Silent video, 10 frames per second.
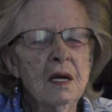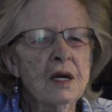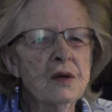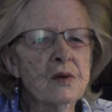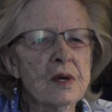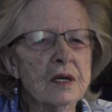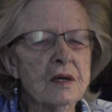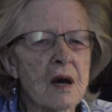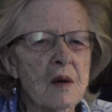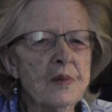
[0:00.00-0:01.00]
indirect
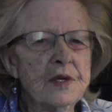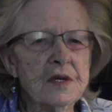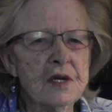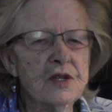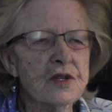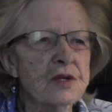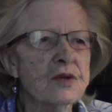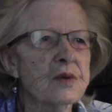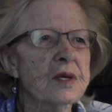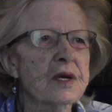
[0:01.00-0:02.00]
competition
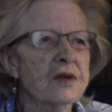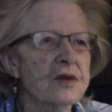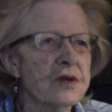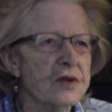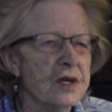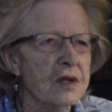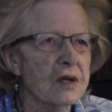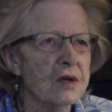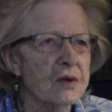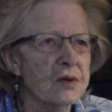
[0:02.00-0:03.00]
to an existing
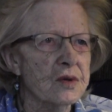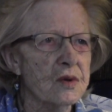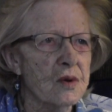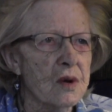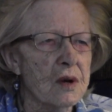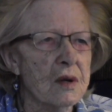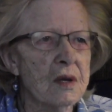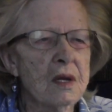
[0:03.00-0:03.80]
liquor store.